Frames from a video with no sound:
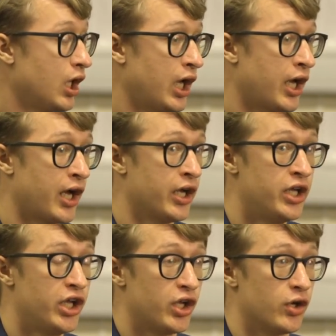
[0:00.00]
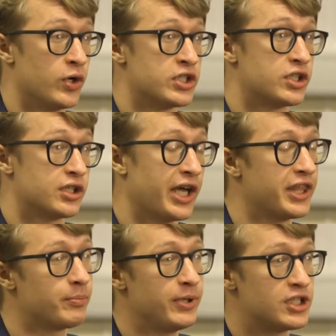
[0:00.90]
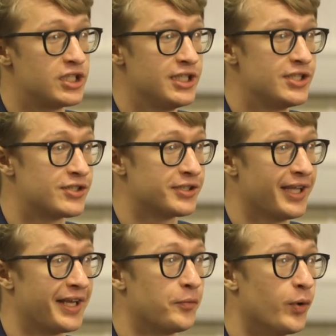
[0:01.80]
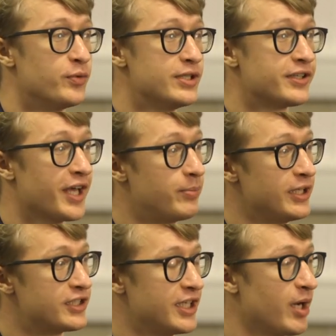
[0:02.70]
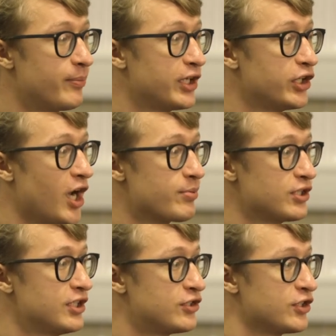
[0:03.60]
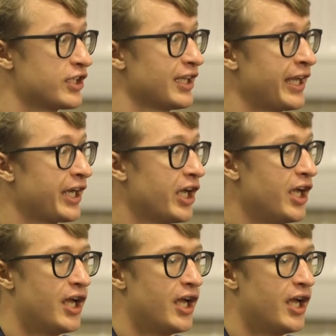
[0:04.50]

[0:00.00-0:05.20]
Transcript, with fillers: Uh, which I think PhDs, like one reason that a PhD might be a good option is just that like,